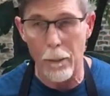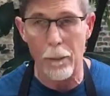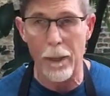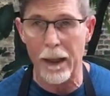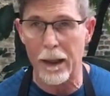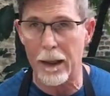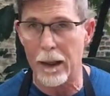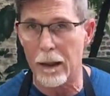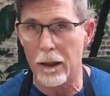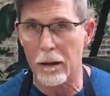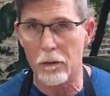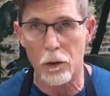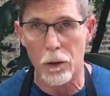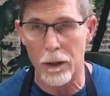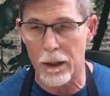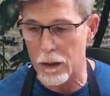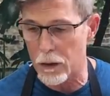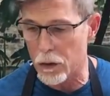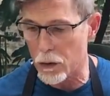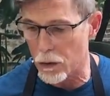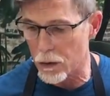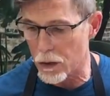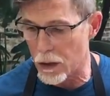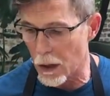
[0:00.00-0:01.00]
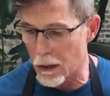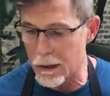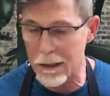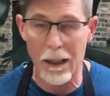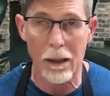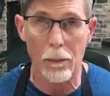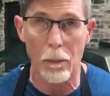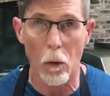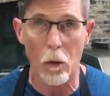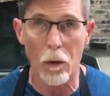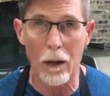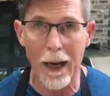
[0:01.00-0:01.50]
I'm making traditional salsa
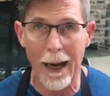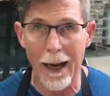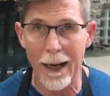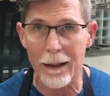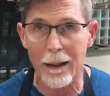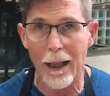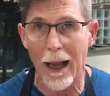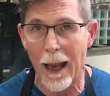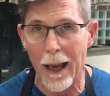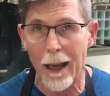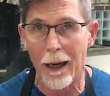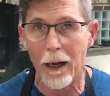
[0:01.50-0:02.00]
de molcajete,